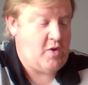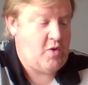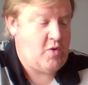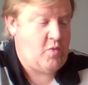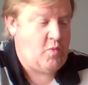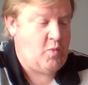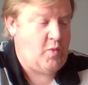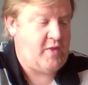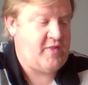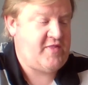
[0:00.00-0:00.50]

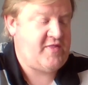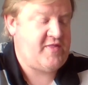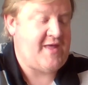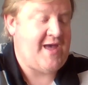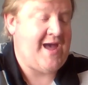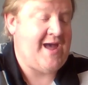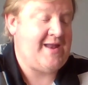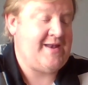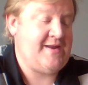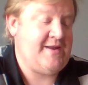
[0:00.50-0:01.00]
With
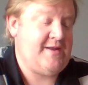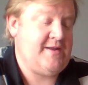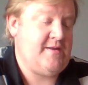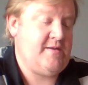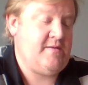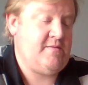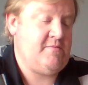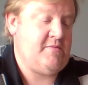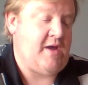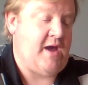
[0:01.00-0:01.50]
that,
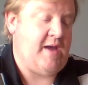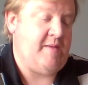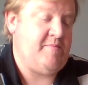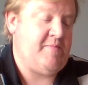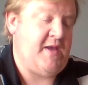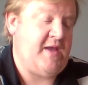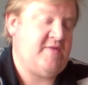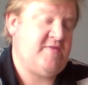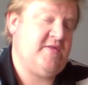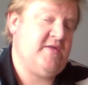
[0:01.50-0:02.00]
I
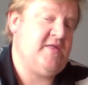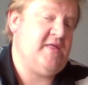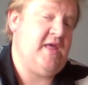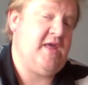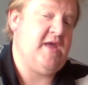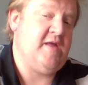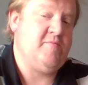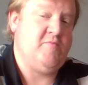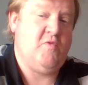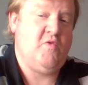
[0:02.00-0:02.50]
basically
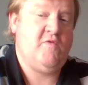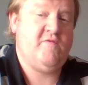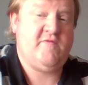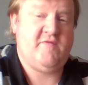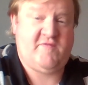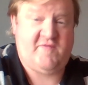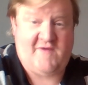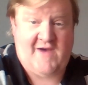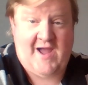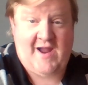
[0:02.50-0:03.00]
can move and
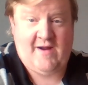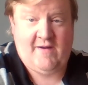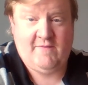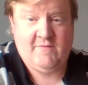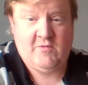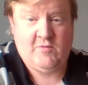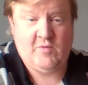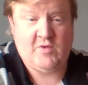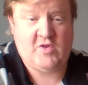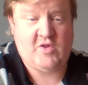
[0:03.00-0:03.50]
fire,
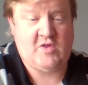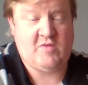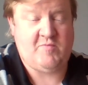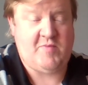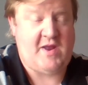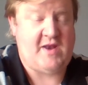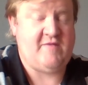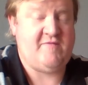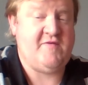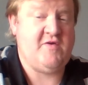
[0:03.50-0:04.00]
which is
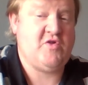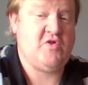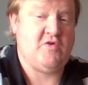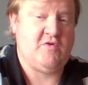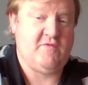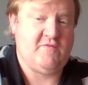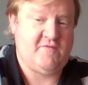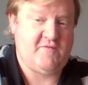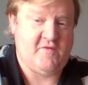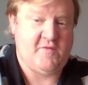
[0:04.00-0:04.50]

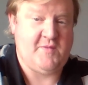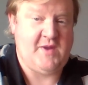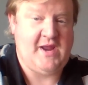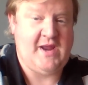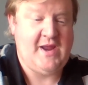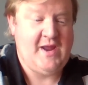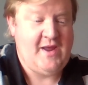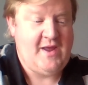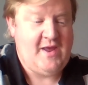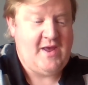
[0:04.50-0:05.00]
beneficial for
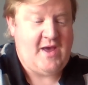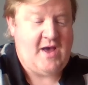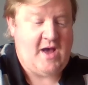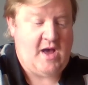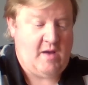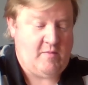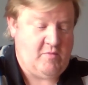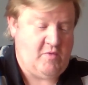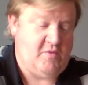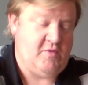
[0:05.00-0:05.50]
me.
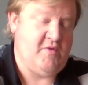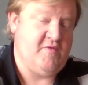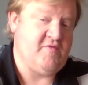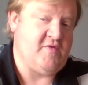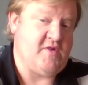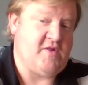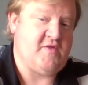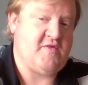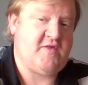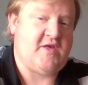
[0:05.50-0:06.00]

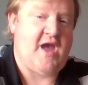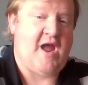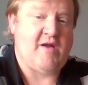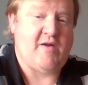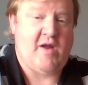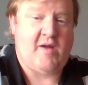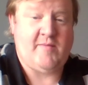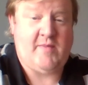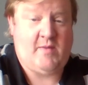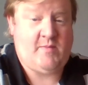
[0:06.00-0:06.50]
Maneuvering this guy
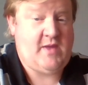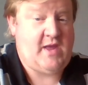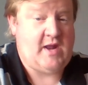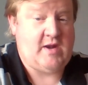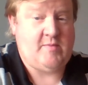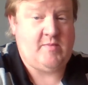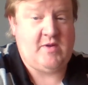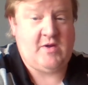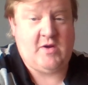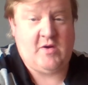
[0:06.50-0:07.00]
around, maybe
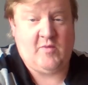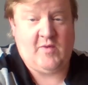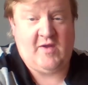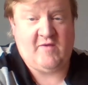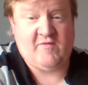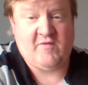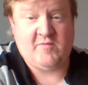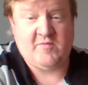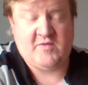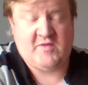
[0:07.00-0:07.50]
getting him away
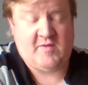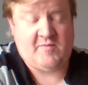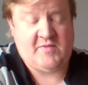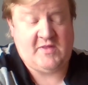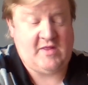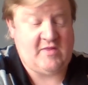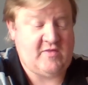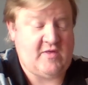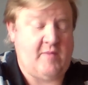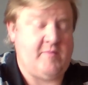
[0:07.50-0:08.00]
from
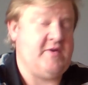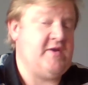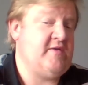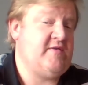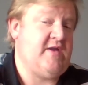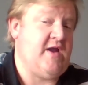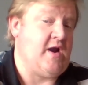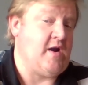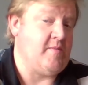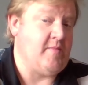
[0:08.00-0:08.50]
something that's coming to
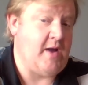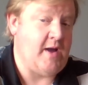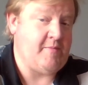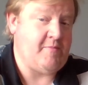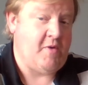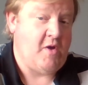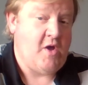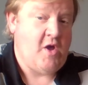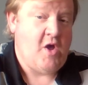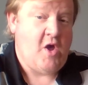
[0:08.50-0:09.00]
tear him
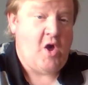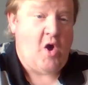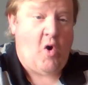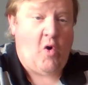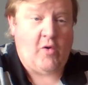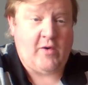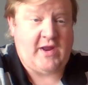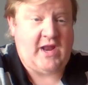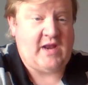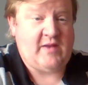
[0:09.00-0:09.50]
up,
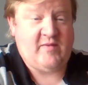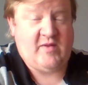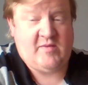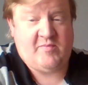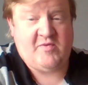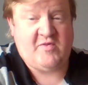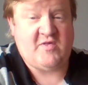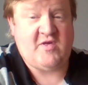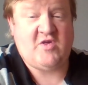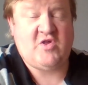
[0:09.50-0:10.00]
or getting him in a
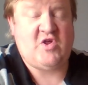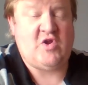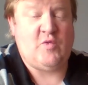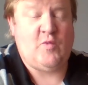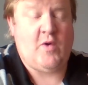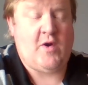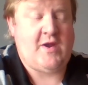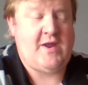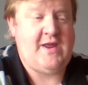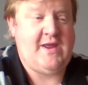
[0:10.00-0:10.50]
position
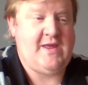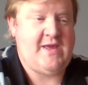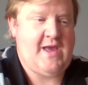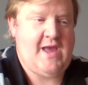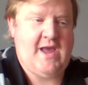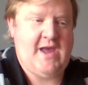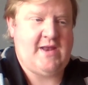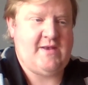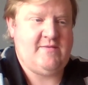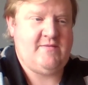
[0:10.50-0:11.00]
where he
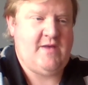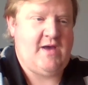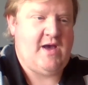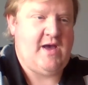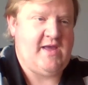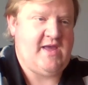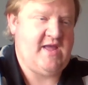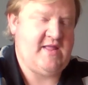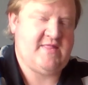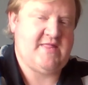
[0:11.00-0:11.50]

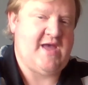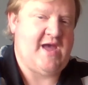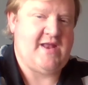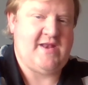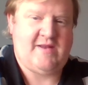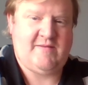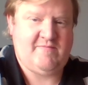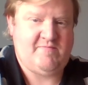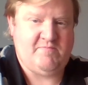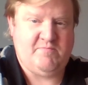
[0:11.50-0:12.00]
can hit
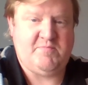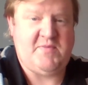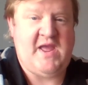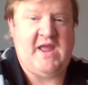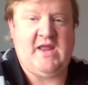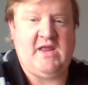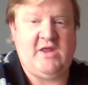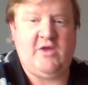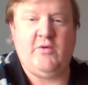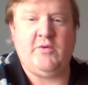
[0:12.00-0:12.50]
that
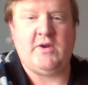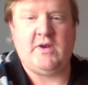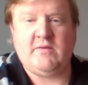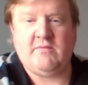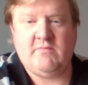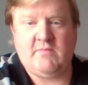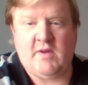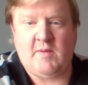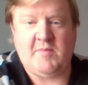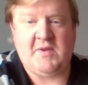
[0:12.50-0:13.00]
big unit
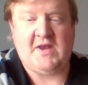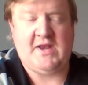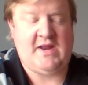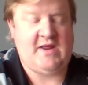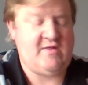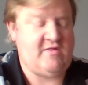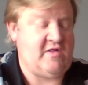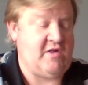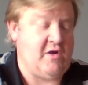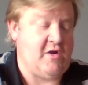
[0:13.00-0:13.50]
a bit
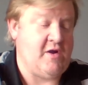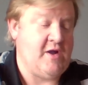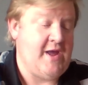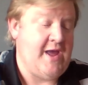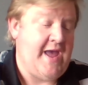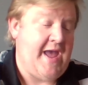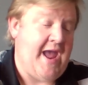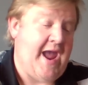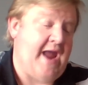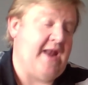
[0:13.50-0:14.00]
easier,
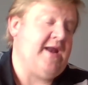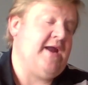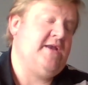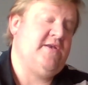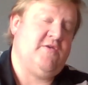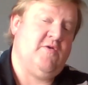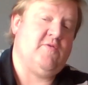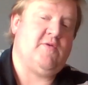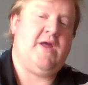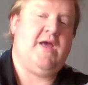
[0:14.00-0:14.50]
and I
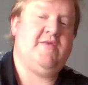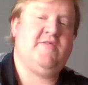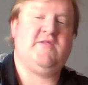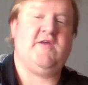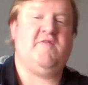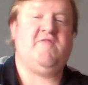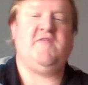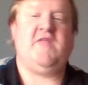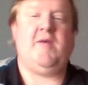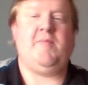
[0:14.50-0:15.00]
don't
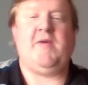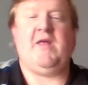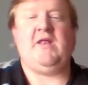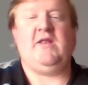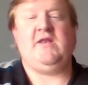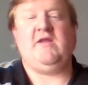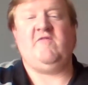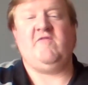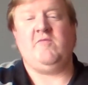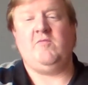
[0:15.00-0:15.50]
suffer that
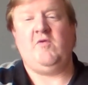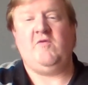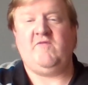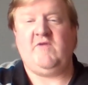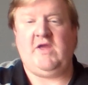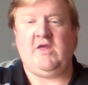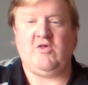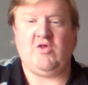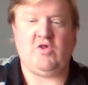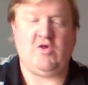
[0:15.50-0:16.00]
penalty for
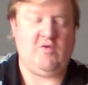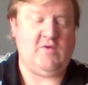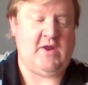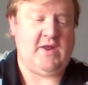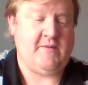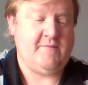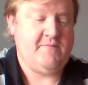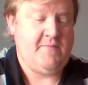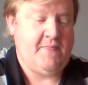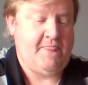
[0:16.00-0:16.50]
moving and
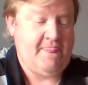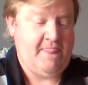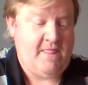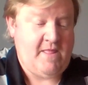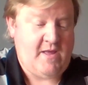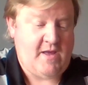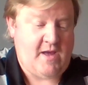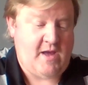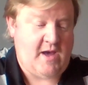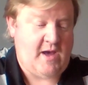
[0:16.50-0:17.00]
shooting.
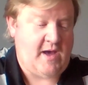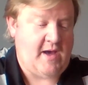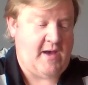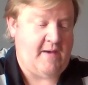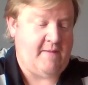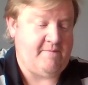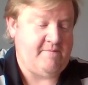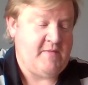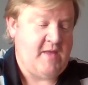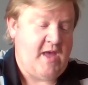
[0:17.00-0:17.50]

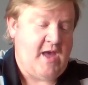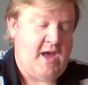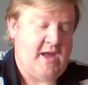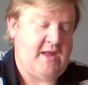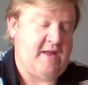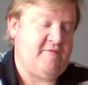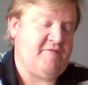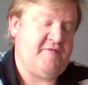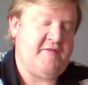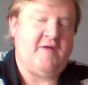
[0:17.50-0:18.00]

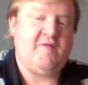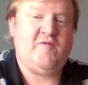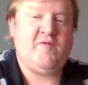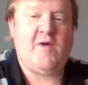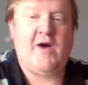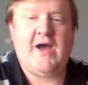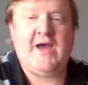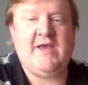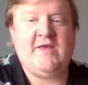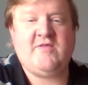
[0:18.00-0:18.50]
Again,
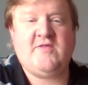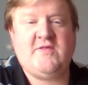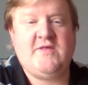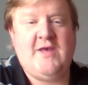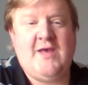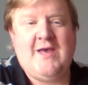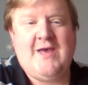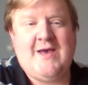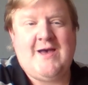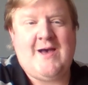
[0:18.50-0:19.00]
fluff-wise,
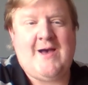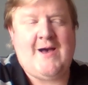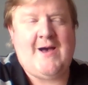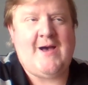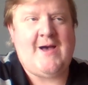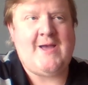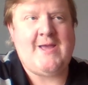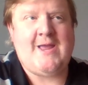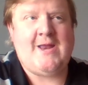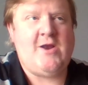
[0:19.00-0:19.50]

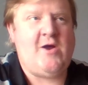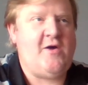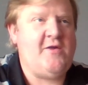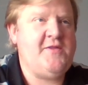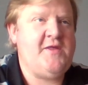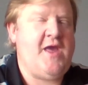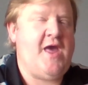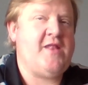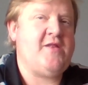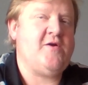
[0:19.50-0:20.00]
in all
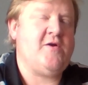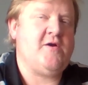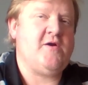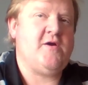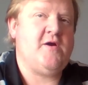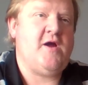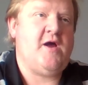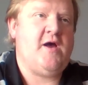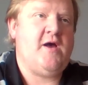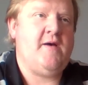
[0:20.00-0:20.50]
the
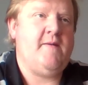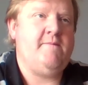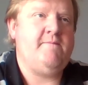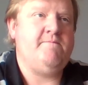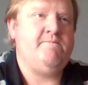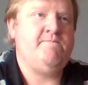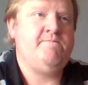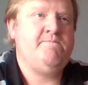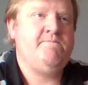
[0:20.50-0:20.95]
other